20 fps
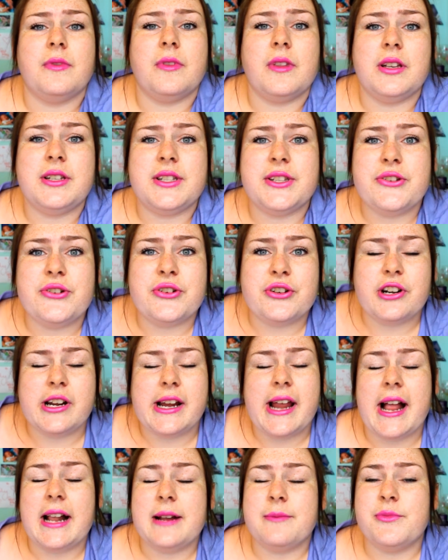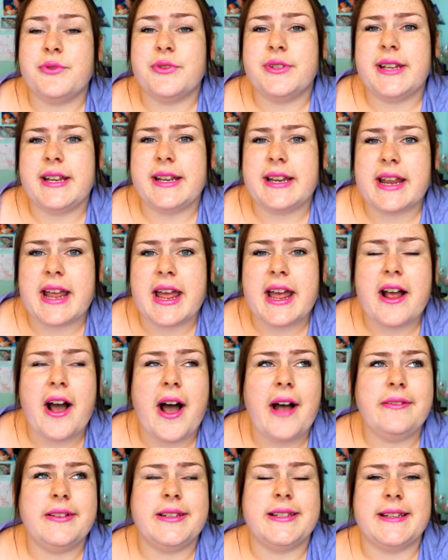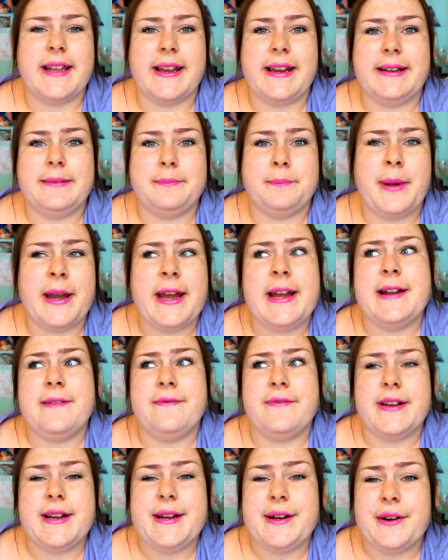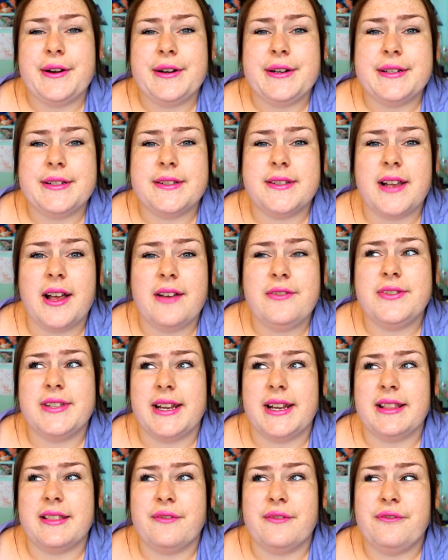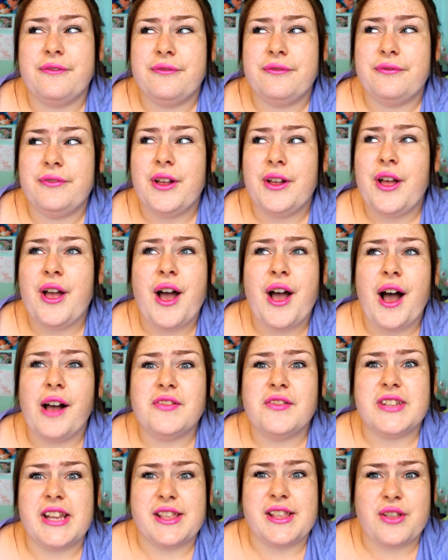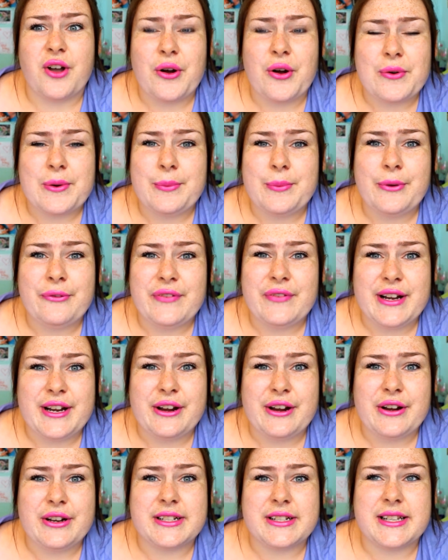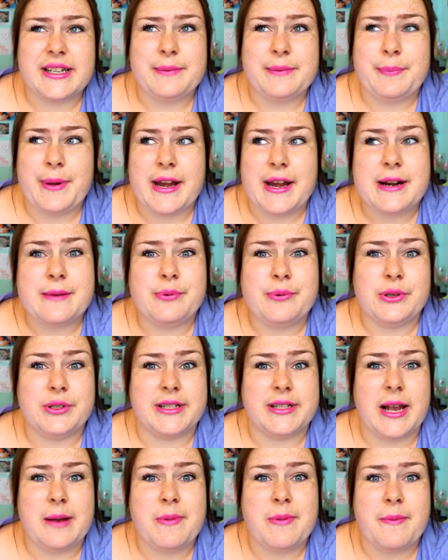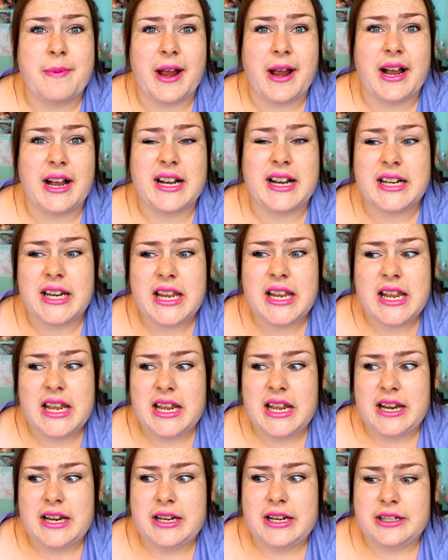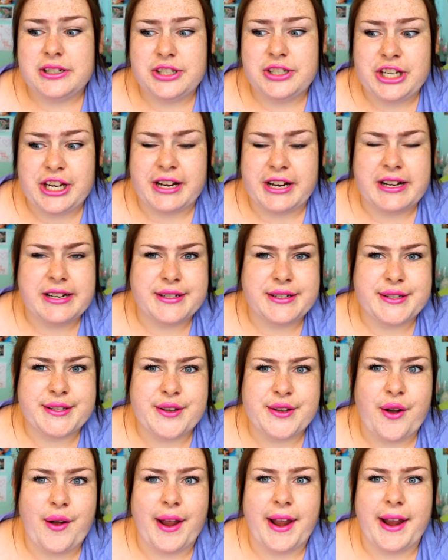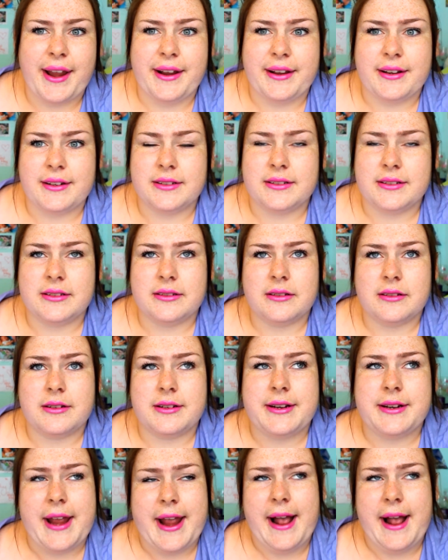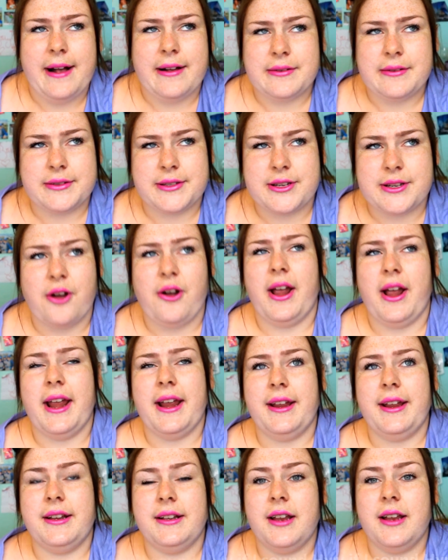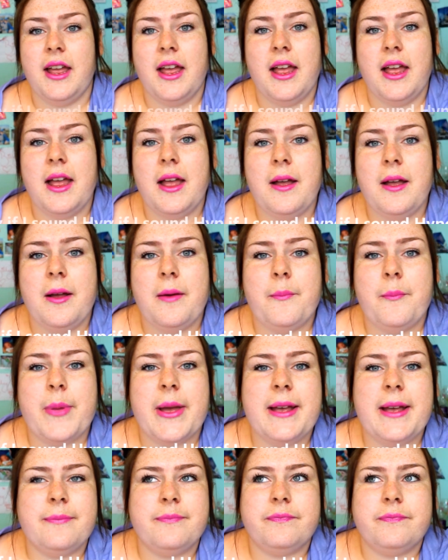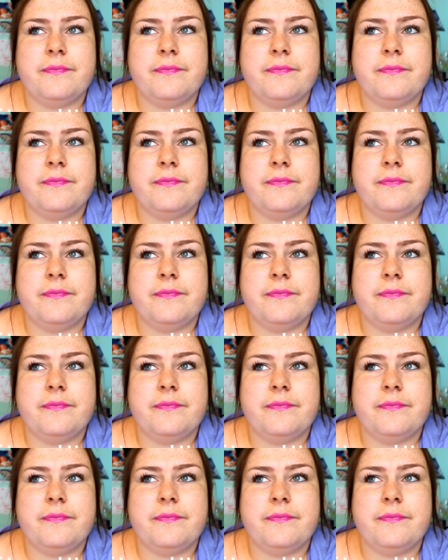slaughtering animals can get. I've seen PETA videos. I've seen the horrible videos that PETA puts up about chickens dying and cows dying, but